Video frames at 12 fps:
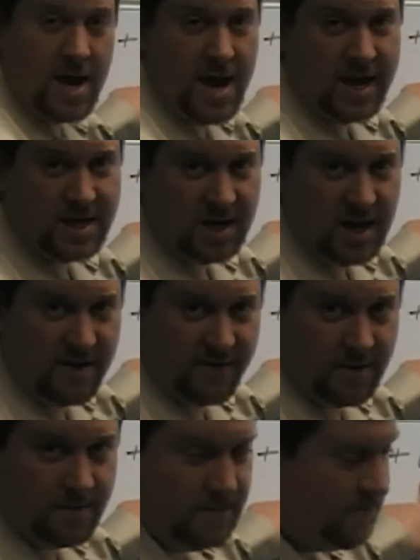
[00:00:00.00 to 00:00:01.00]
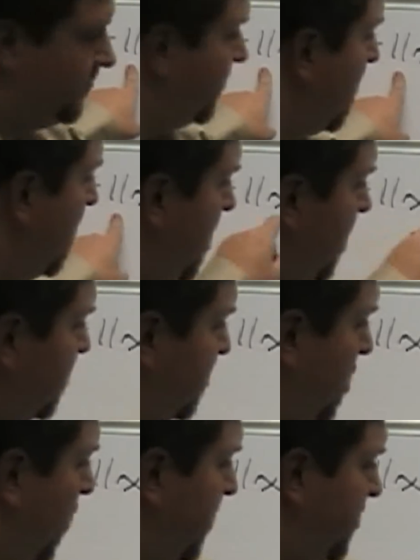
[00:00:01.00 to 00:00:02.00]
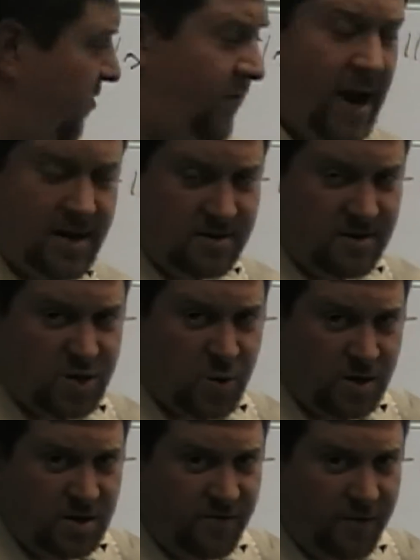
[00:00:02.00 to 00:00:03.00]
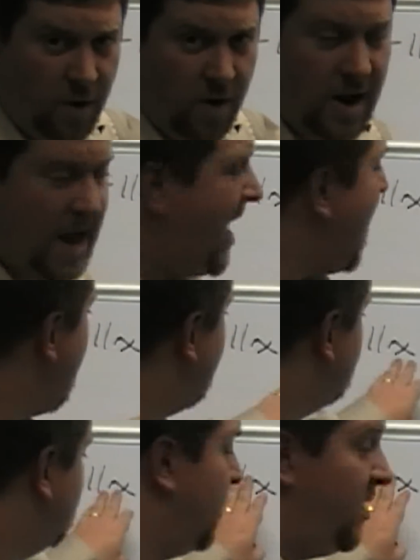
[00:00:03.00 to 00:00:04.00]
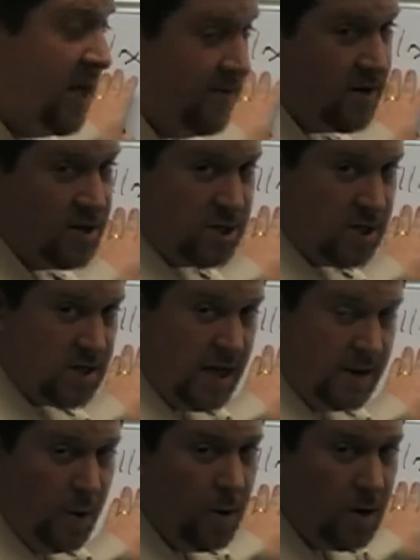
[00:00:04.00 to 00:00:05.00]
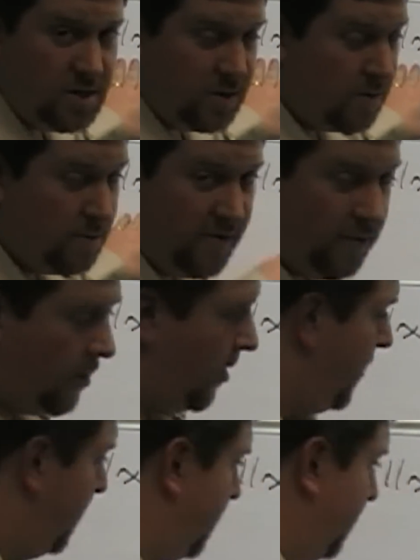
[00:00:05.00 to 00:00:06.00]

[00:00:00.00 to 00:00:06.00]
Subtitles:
I get 11. So what two factors of 24 add to 11, just like we were doing before?